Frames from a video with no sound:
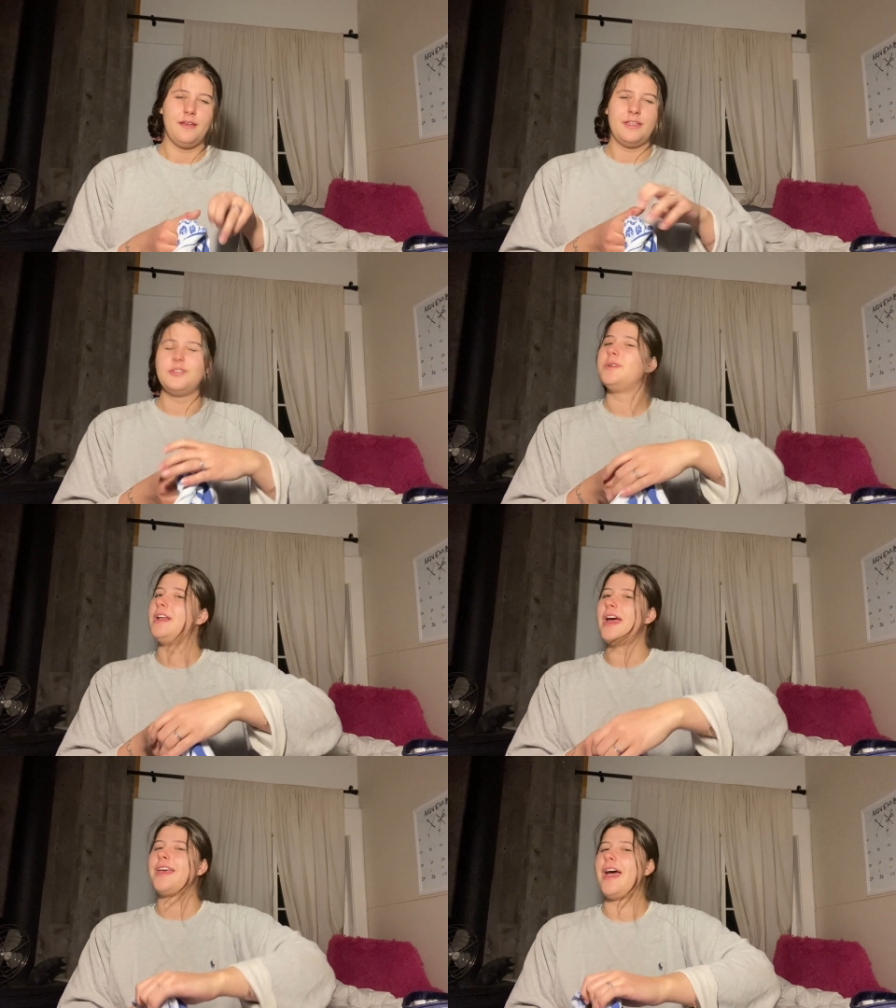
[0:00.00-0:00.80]
this one
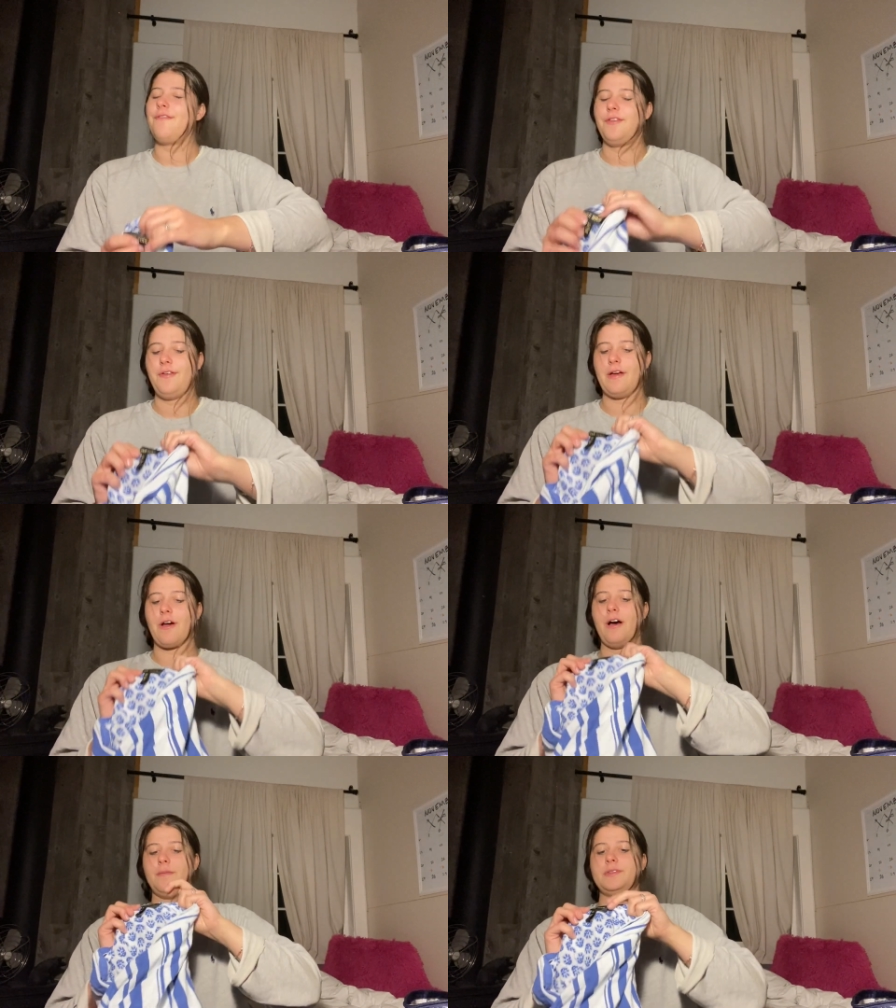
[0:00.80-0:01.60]
I haven't found
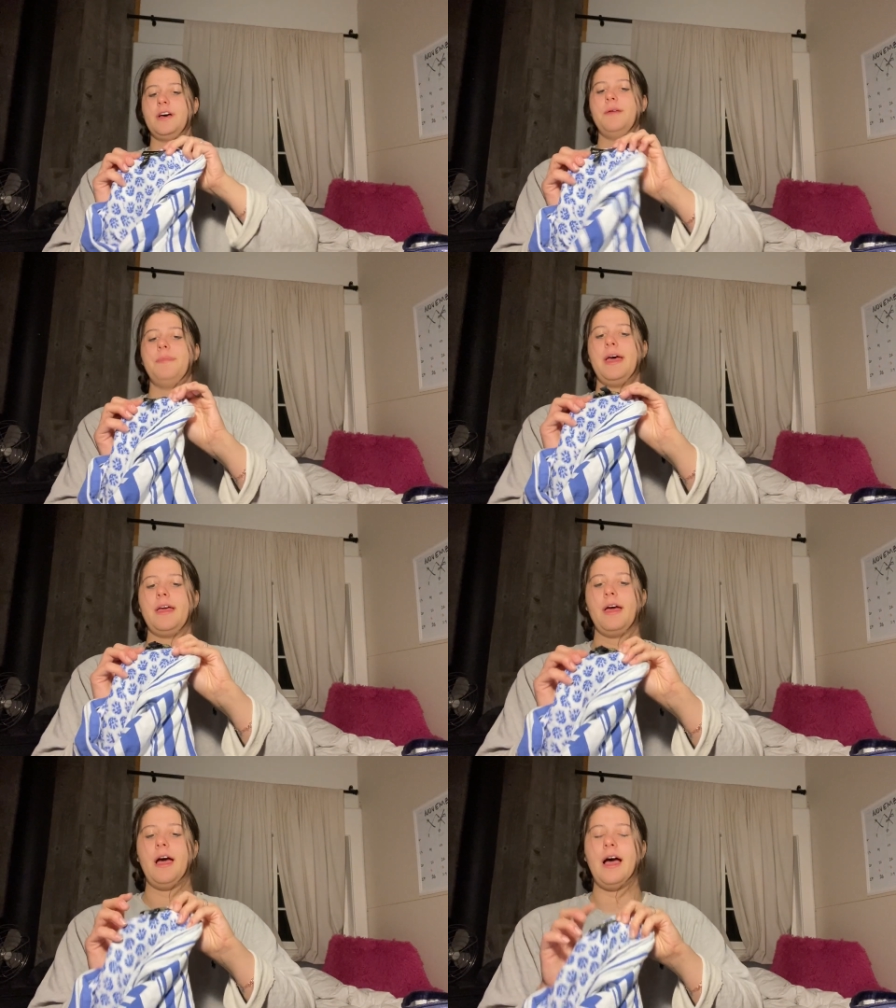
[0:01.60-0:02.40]
comps on, but
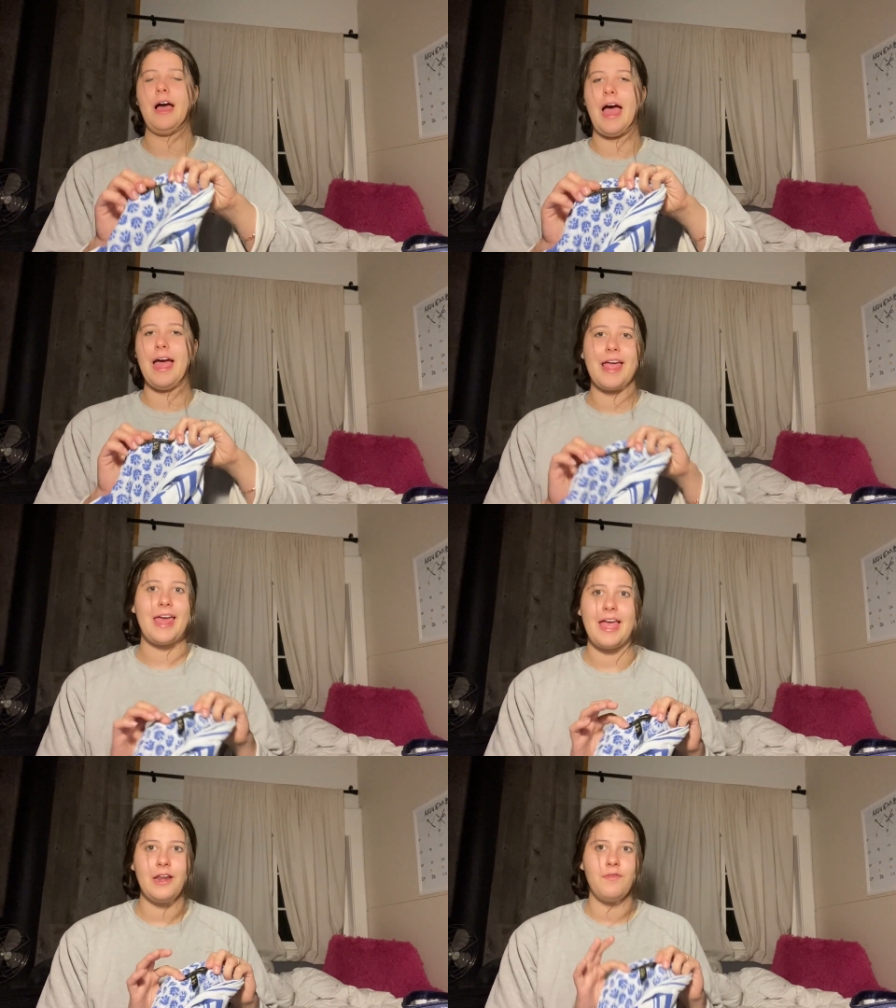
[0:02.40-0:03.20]
I
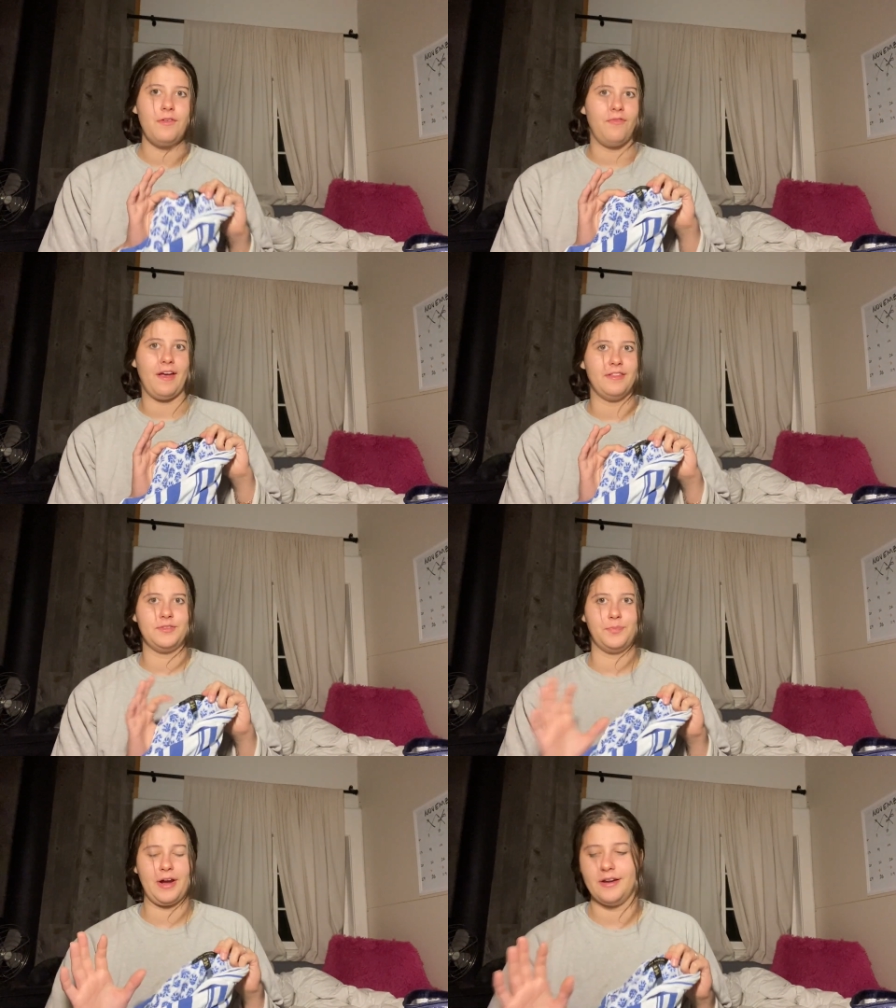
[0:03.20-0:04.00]
can't even find
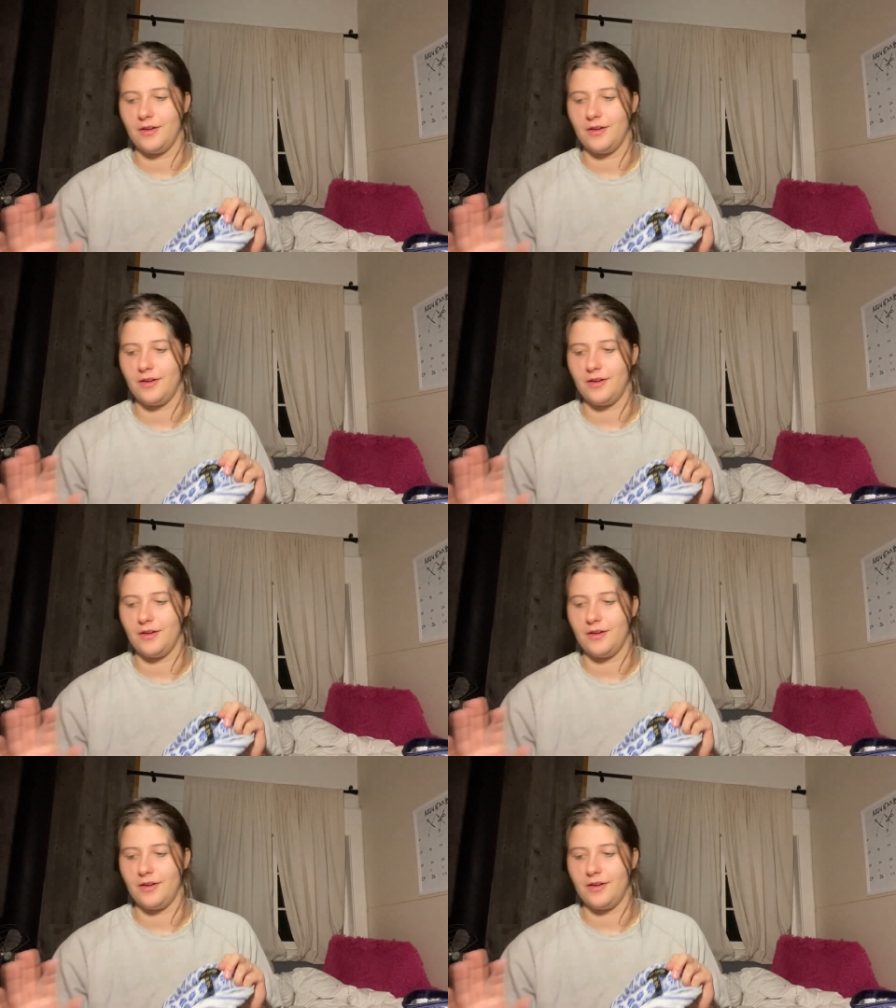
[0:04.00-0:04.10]
this brand